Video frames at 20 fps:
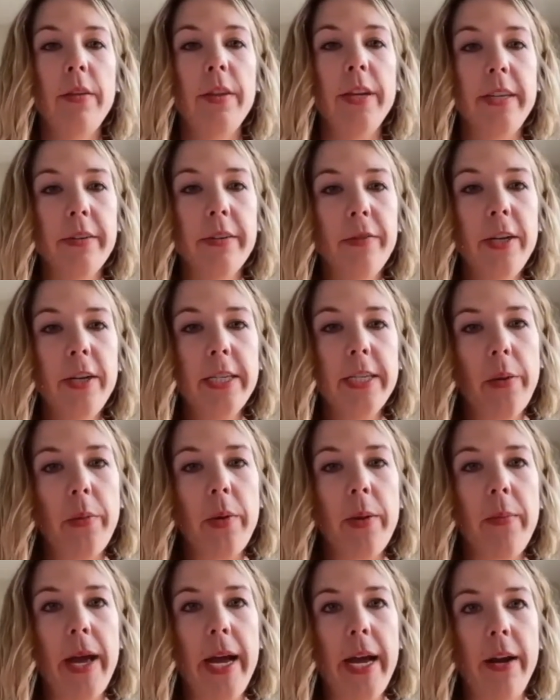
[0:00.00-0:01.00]
The difference that
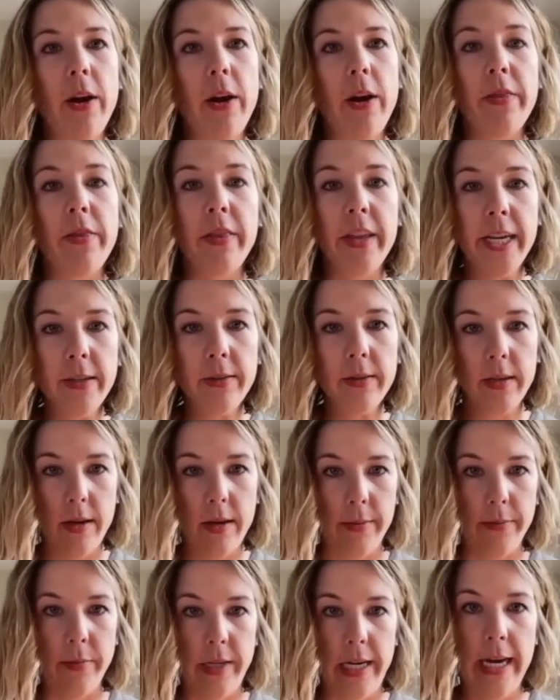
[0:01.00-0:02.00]
we made on this
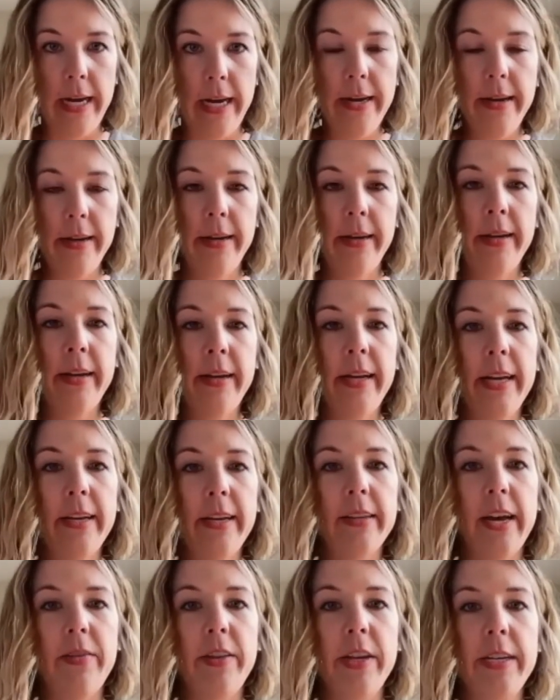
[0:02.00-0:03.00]
update is
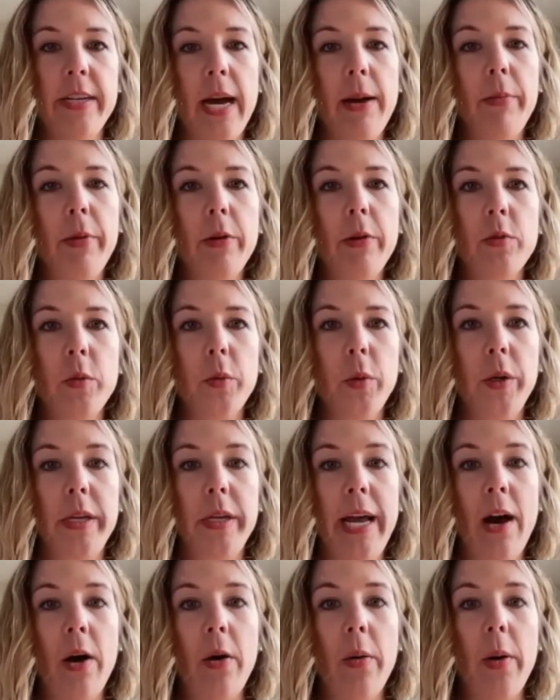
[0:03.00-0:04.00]
that the Tableau tool
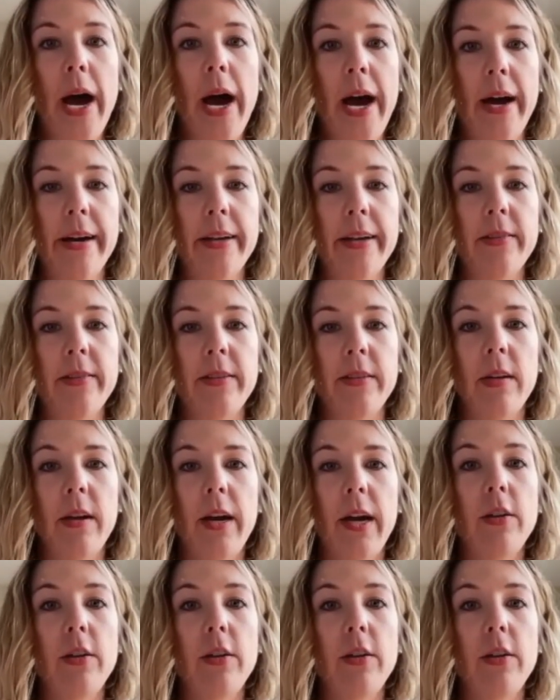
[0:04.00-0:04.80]
now has